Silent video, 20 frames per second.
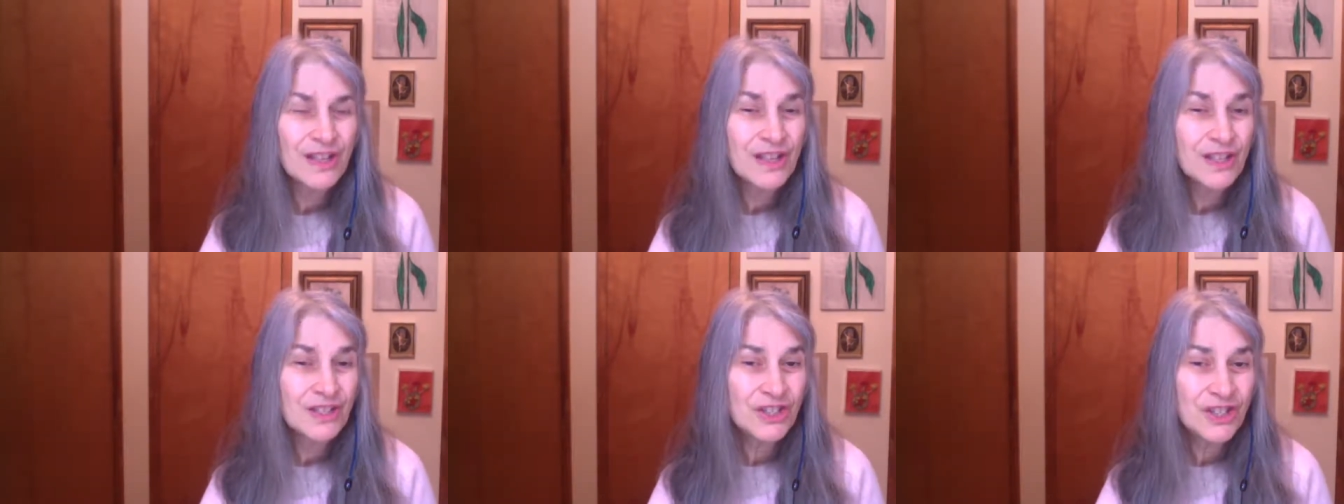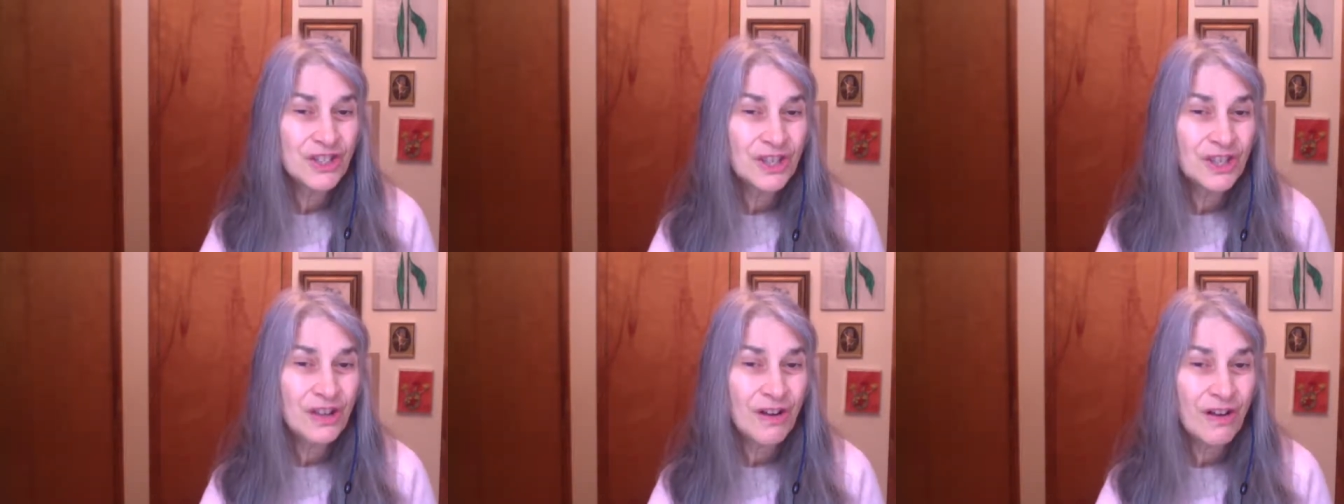
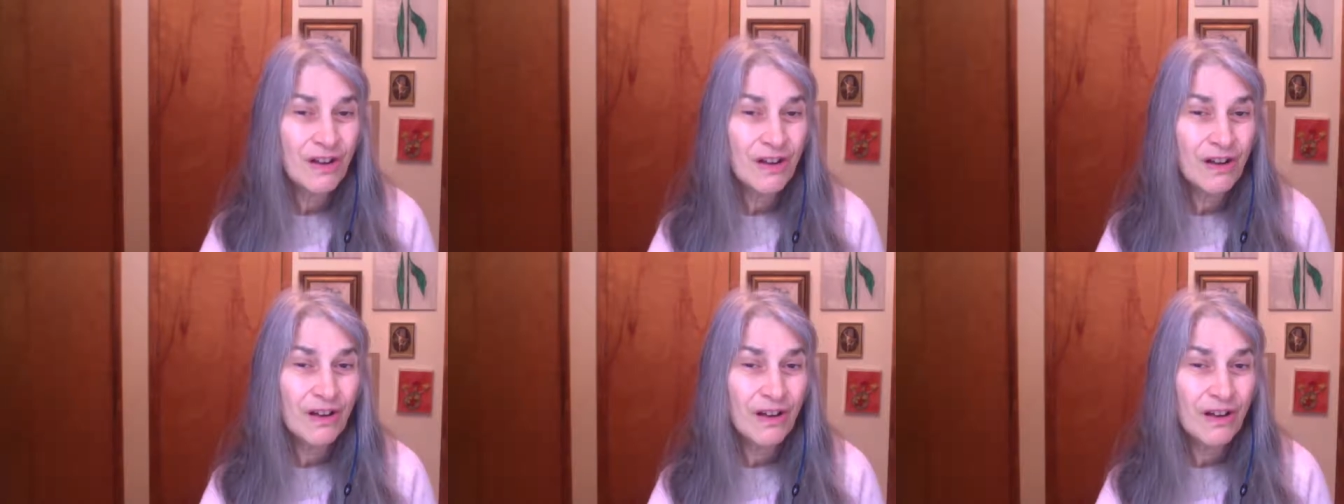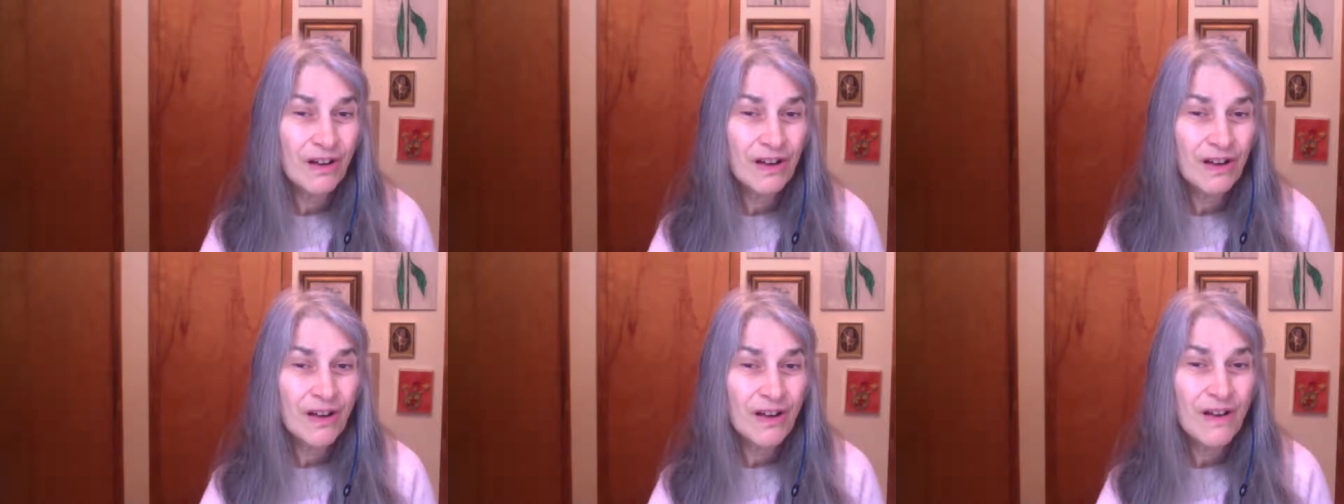Qigong
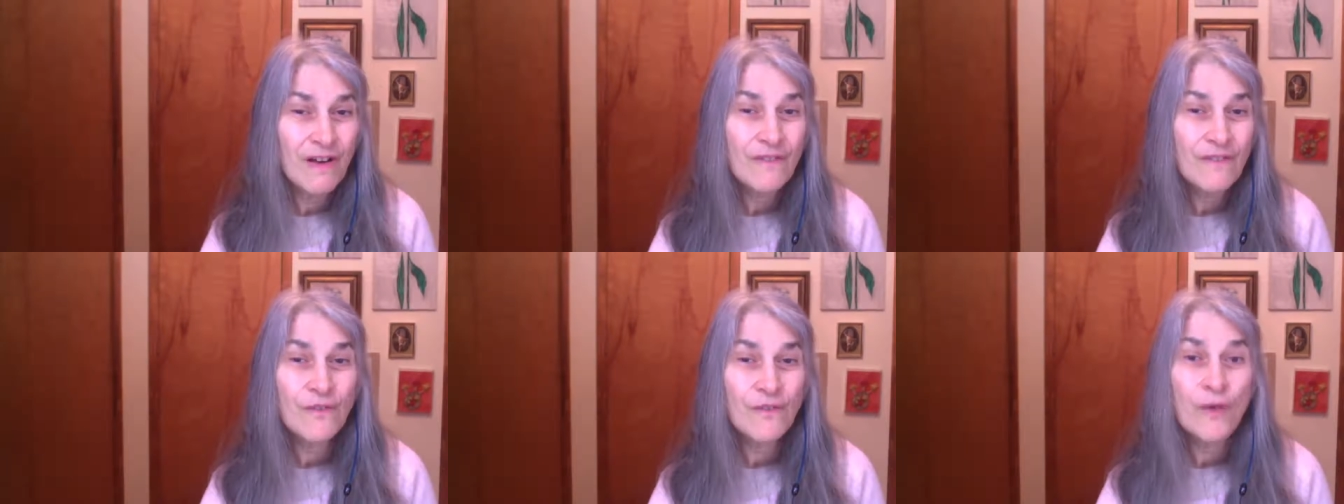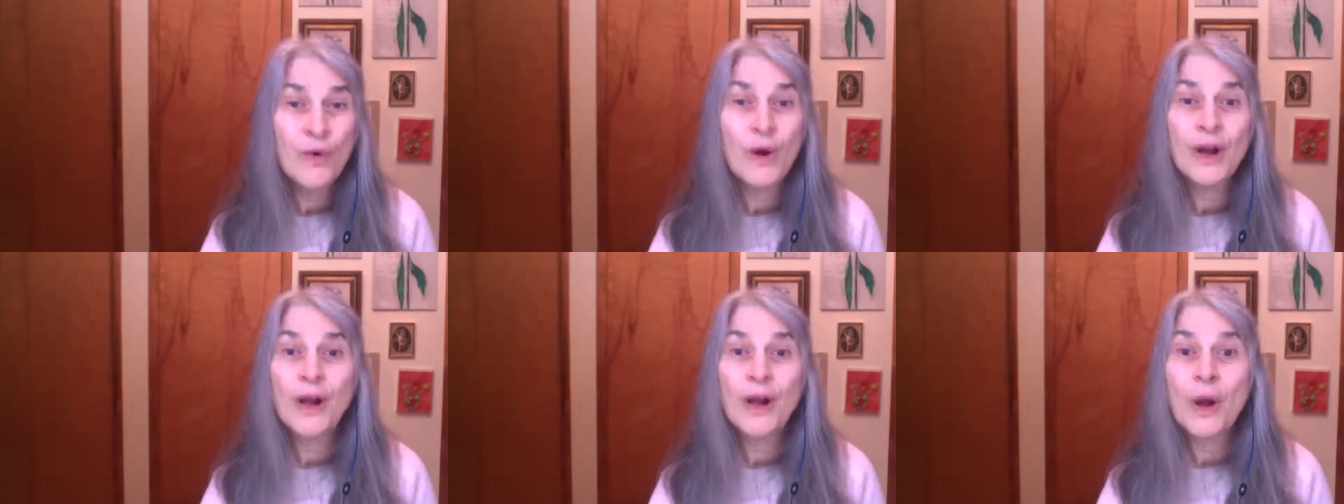
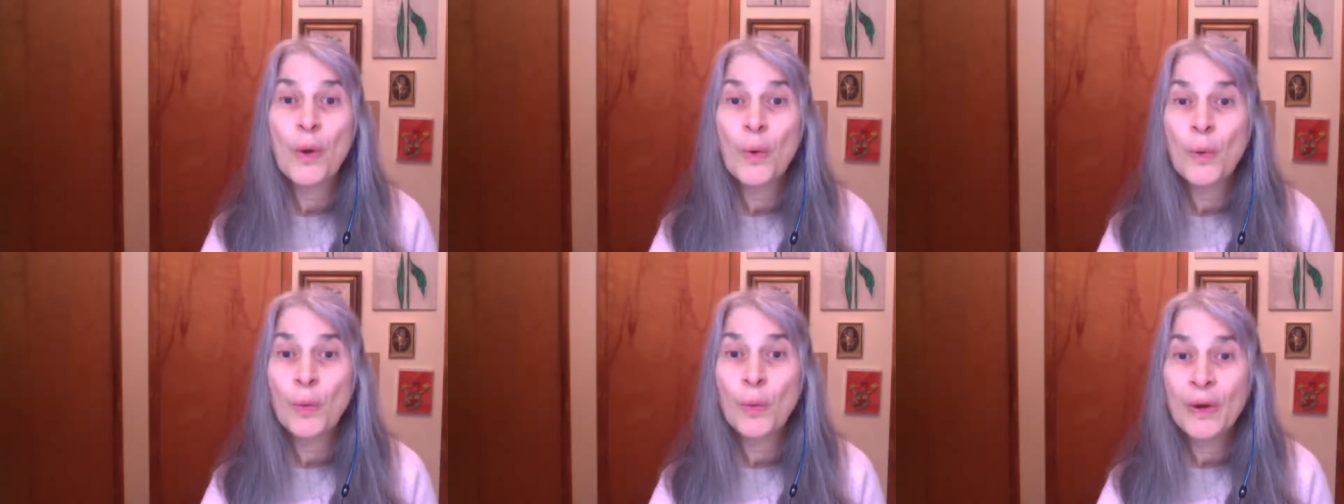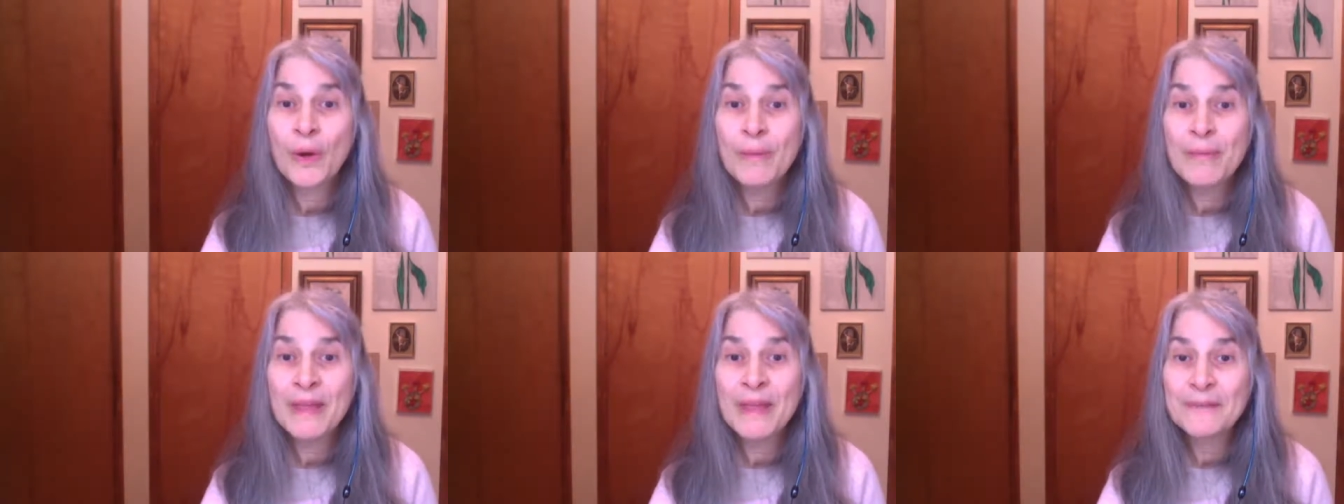for
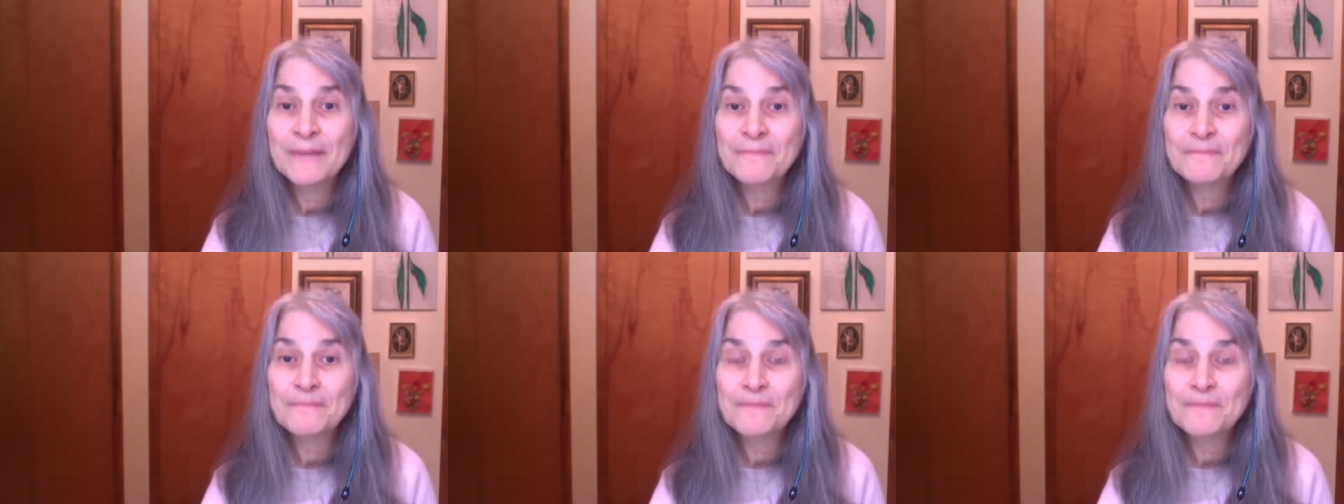women